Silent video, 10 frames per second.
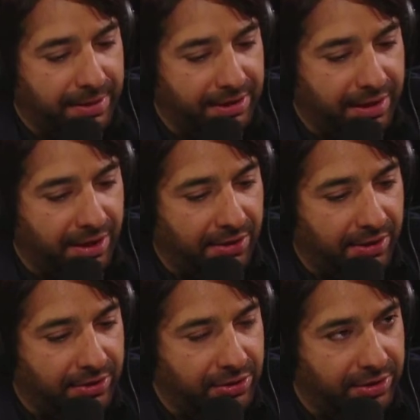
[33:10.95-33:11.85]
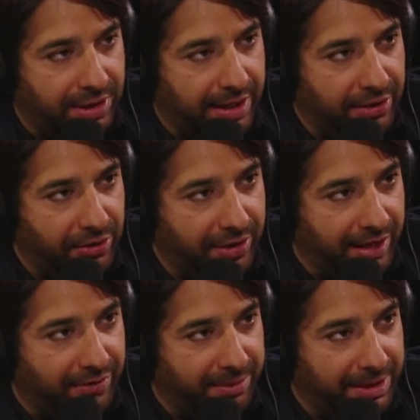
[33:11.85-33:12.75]
he's carrying around your, the letter you
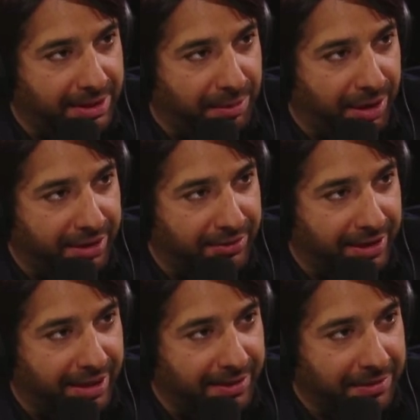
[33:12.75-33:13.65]
gave him in his pocket right now.